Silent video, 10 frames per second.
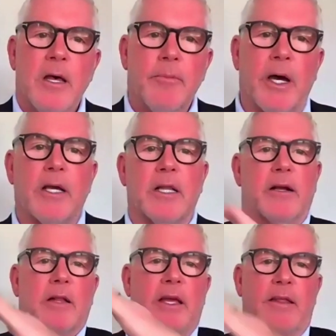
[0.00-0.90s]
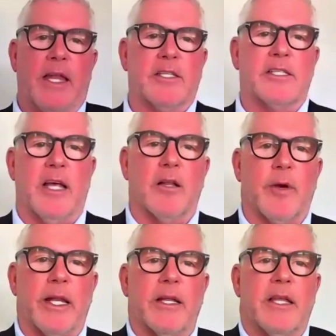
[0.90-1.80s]
but clearly that
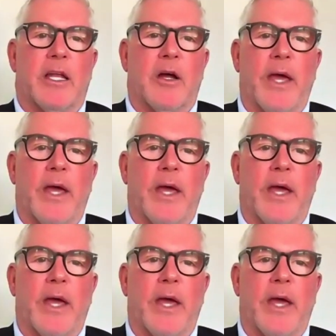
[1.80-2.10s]
accelerated. You know,